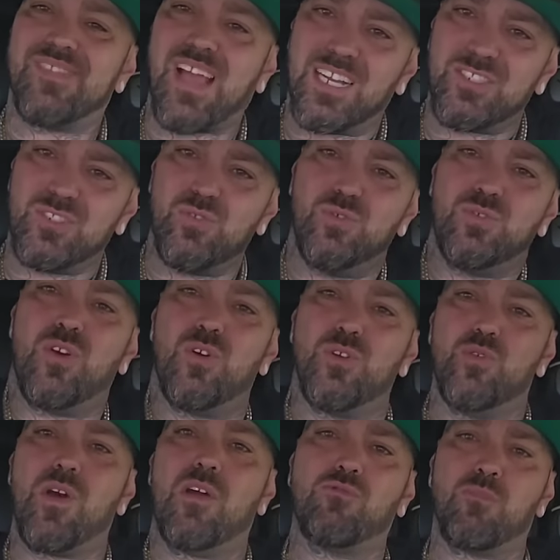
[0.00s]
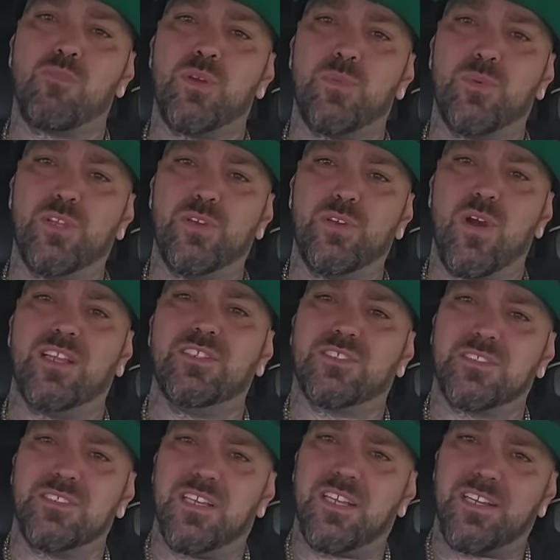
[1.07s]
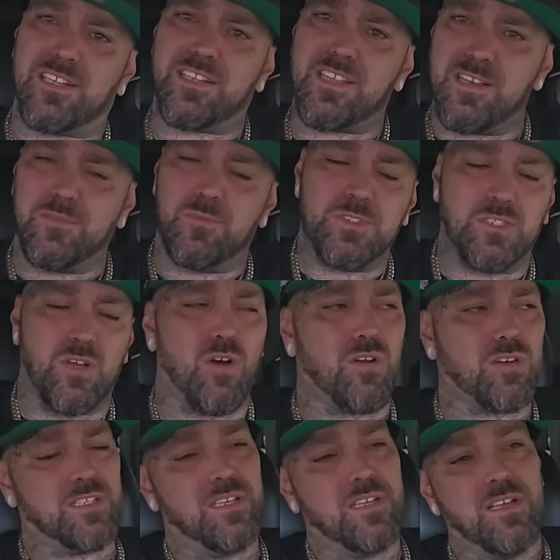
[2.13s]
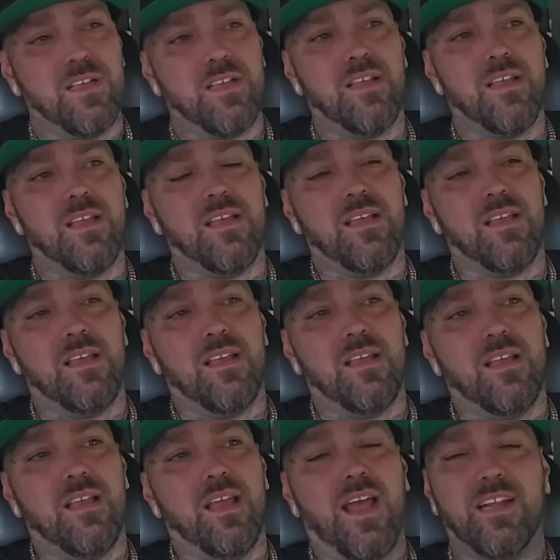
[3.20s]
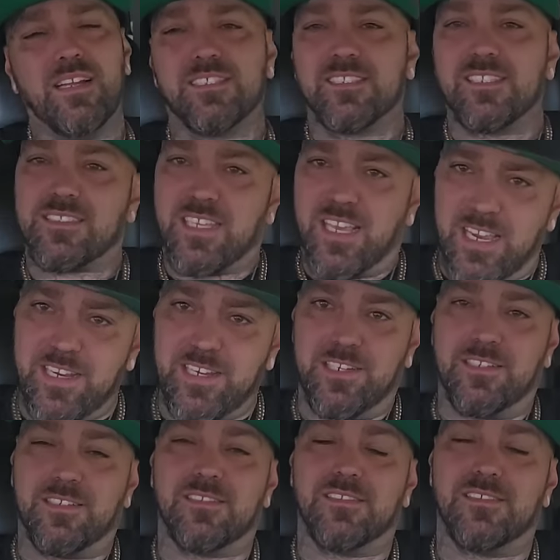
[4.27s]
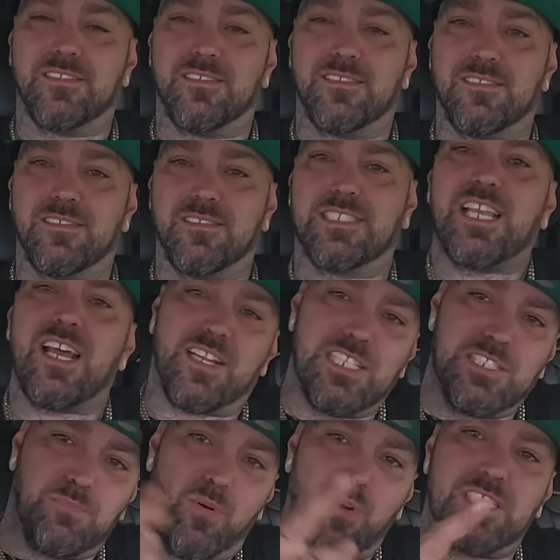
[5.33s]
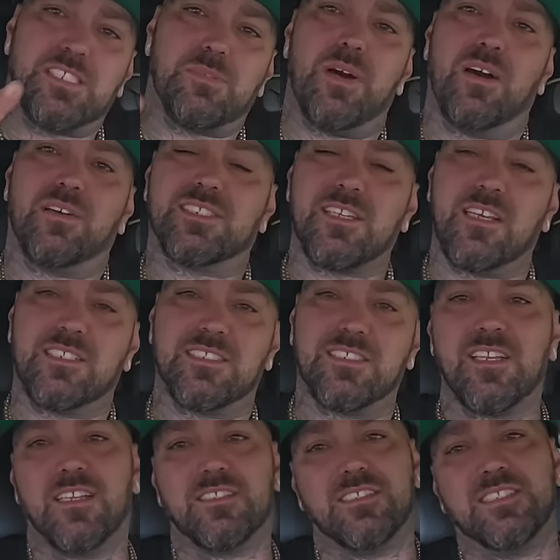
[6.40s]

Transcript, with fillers: I do know you. I remember you. I used to da da da. We talked, and he says, "Hey, tell these boys about such and such."